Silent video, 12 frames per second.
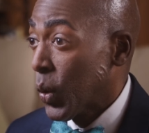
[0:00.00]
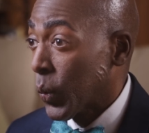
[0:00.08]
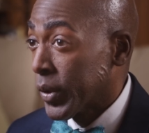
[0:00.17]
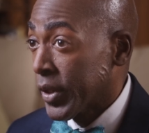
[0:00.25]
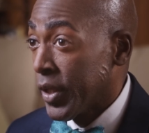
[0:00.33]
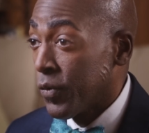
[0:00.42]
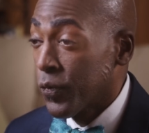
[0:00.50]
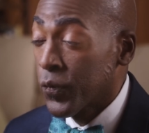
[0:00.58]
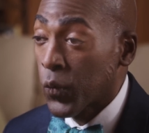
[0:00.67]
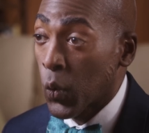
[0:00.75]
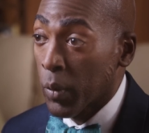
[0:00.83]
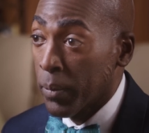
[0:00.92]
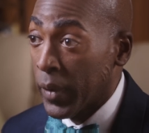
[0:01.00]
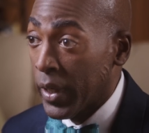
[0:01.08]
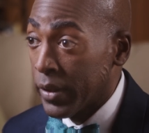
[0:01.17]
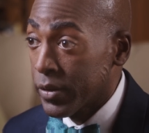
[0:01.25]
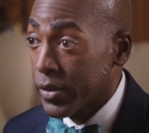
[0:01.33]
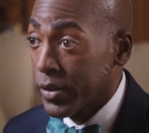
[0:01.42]
Within 4
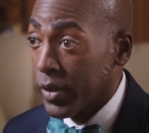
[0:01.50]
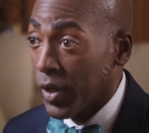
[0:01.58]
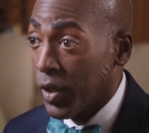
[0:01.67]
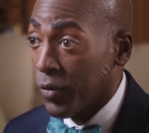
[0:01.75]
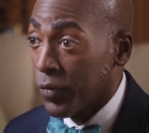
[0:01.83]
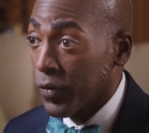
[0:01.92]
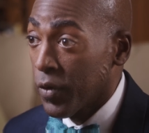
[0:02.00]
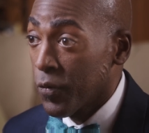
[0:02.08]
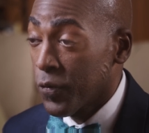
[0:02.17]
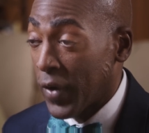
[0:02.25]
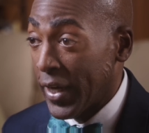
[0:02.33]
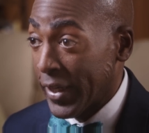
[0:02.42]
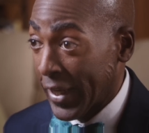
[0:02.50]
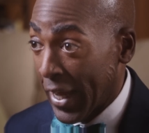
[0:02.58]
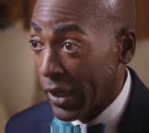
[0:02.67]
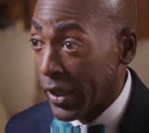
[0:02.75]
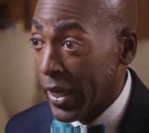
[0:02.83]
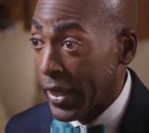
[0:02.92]
months of finding
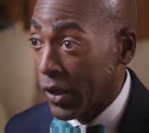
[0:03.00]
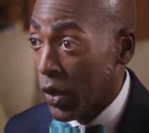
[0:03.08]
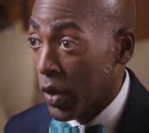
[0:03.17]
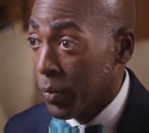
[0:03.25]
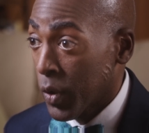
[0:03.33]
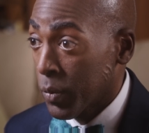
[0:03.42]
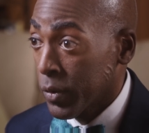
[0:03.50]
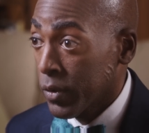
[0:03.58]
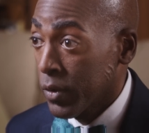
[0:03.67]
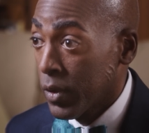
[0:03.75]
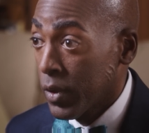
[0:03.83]
out I had a heart murmur,